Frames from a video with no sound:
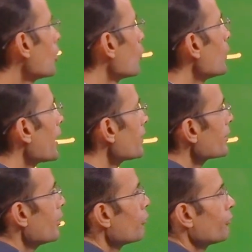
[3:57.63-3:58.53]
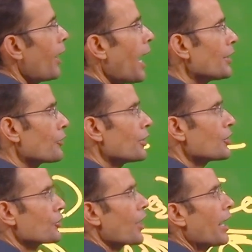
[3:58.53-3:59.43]
Whereas fat
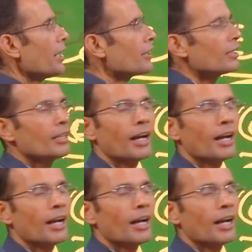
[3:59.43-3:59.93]
rich diet